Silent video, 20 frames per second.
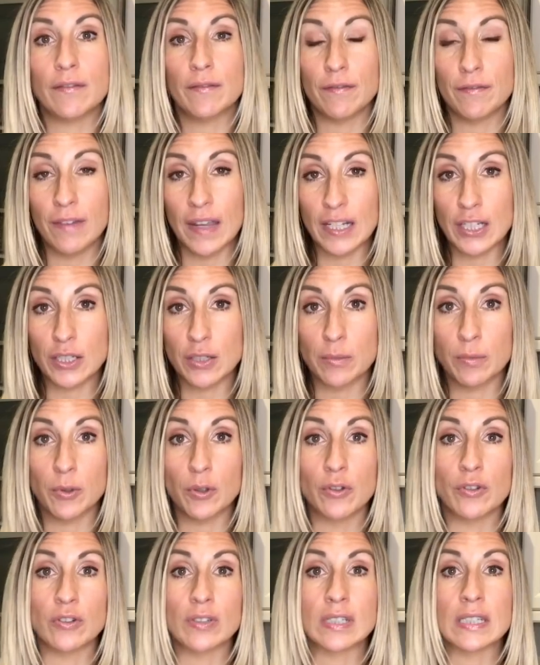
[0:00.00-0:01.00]

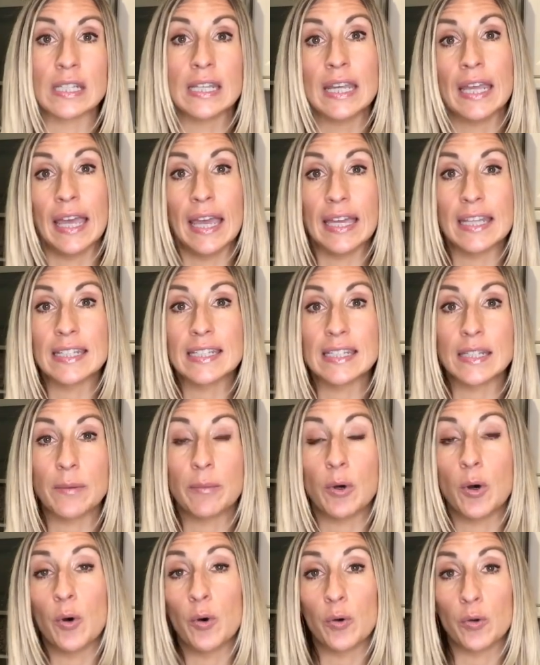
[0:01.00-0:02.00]
vegetables, and
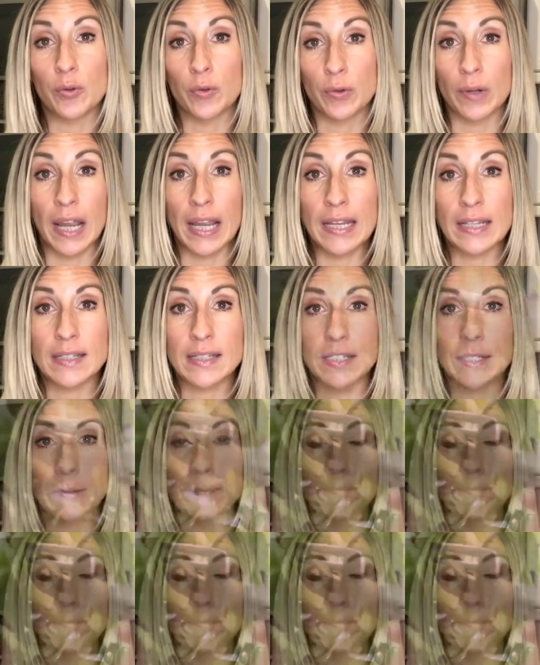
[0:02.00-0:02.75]
some whole grains